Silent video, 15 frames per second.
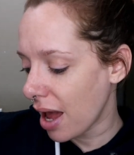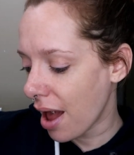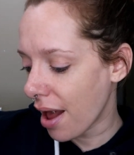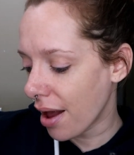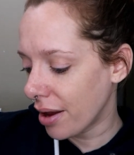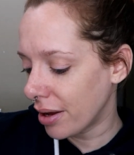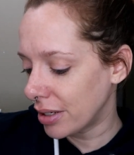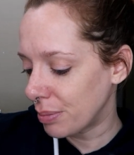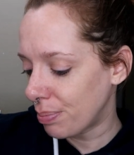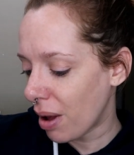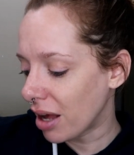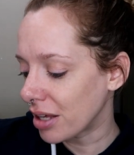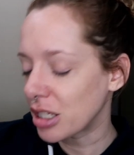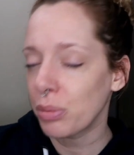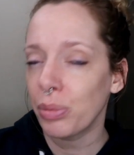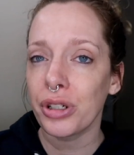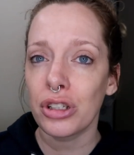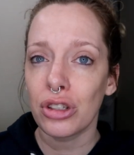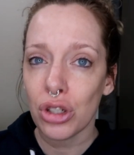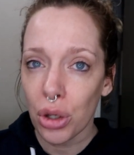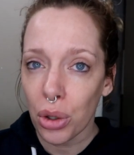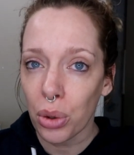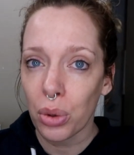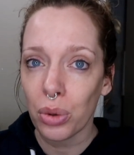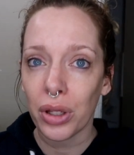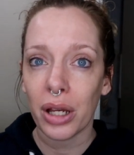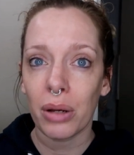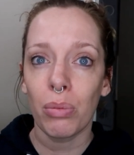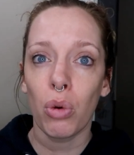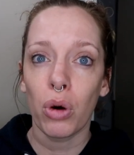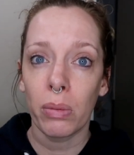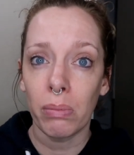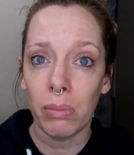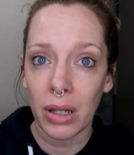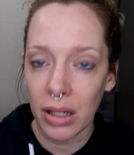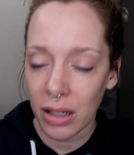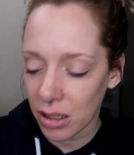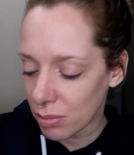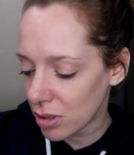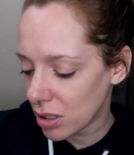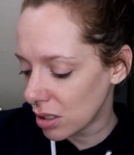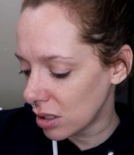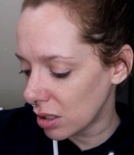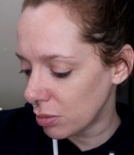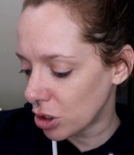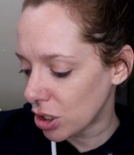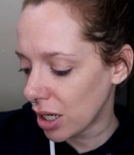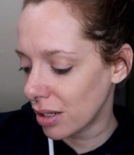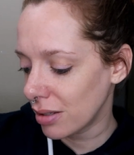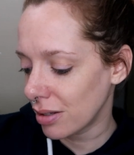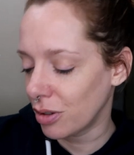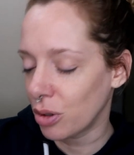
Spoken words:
and possibly 2 like more medium to deep shades,